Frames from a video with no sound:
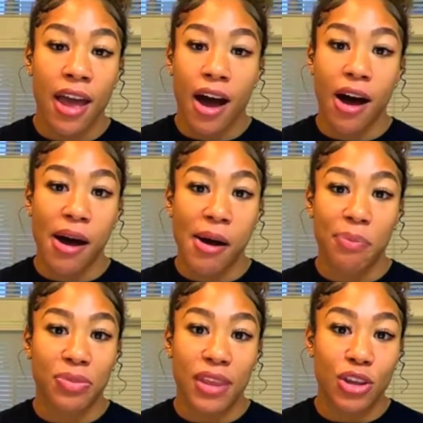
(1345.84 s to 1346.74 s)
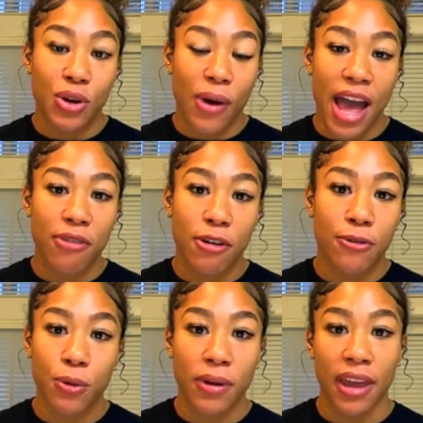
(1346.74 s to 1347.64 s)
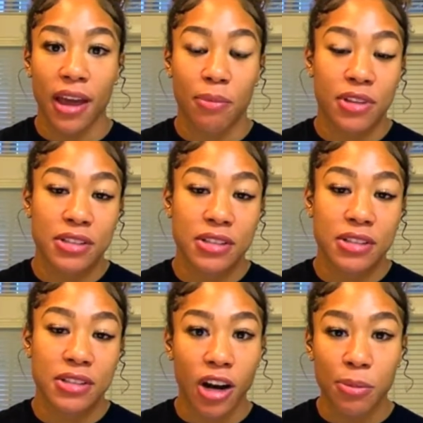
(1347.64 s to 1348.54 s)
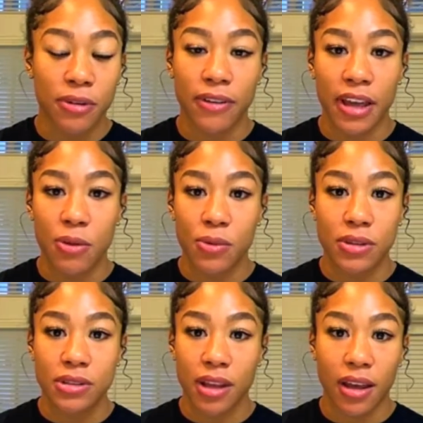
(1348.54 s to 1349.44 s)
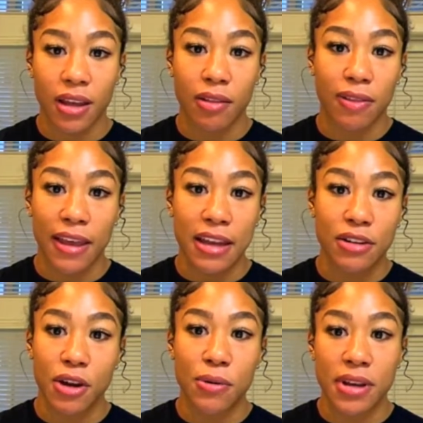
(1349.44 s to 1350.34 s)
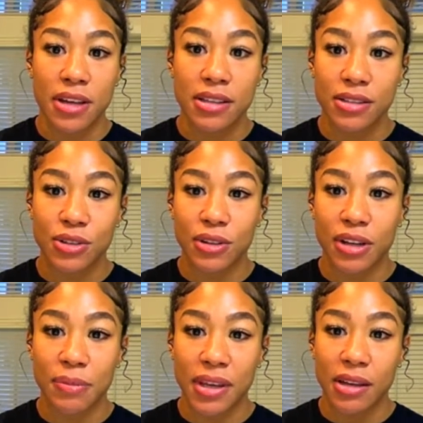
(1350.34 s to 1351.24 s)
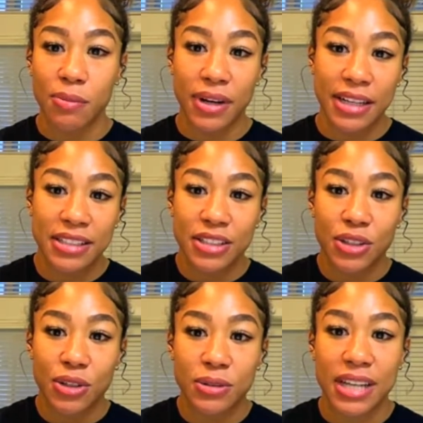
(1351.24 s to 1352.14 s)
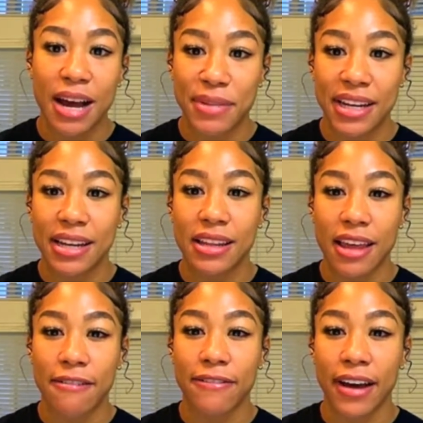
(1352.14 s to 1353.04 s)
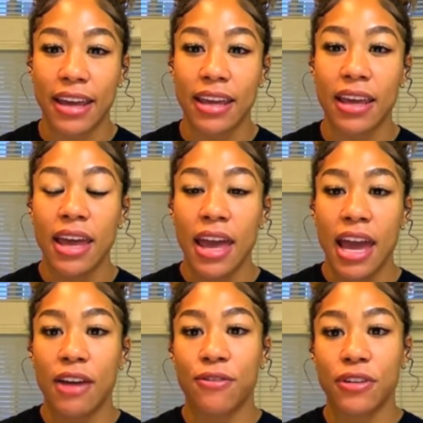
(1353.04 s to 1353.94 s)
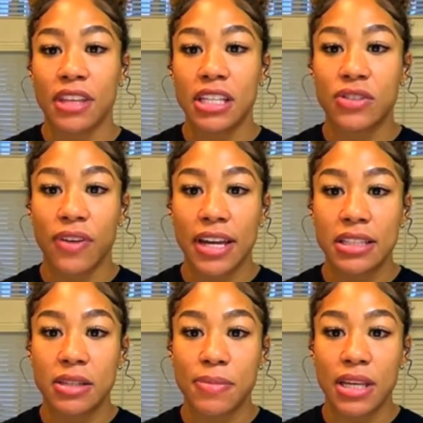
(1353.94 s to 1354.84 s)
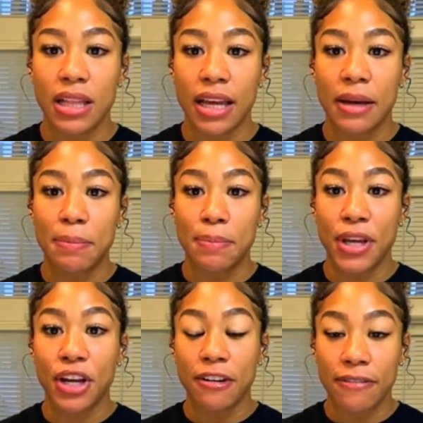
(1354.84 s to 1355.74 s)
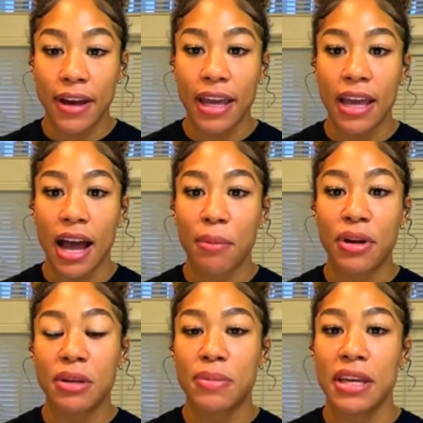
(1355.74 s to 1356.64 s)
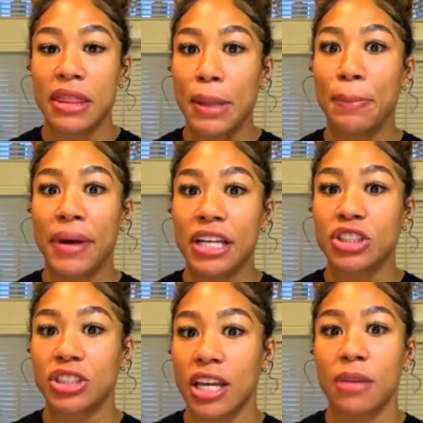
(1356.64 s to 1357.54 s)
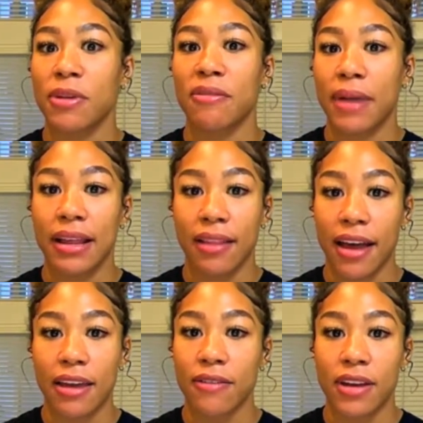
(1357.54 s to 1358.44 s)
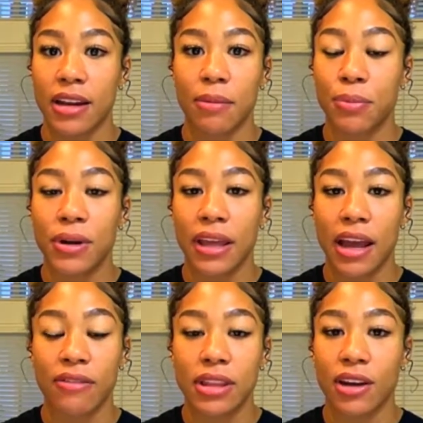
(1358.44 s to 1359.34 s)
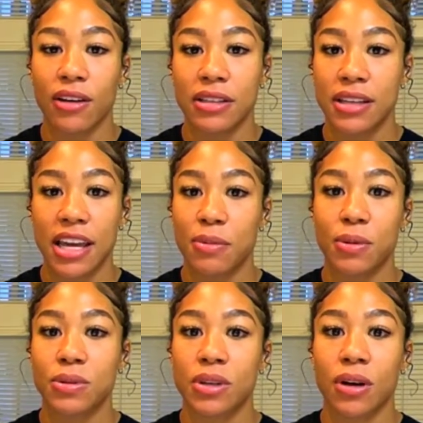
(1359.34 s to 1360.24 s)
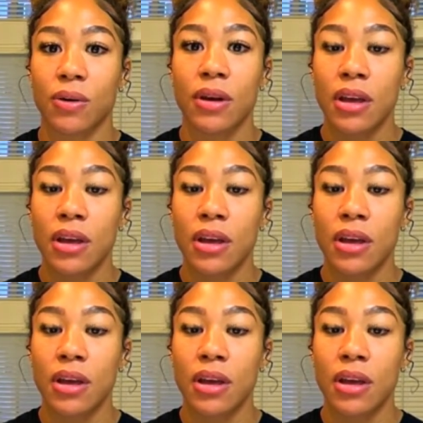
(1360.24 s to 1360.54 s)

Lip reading: have a full camp. The Terry Harper fight was like late notice, you know what I mean? But I still dominated in that fight. And for this fight to be like a bigger fight, I'm going to be in the best shape of my life, and I'm putting everything on the table. So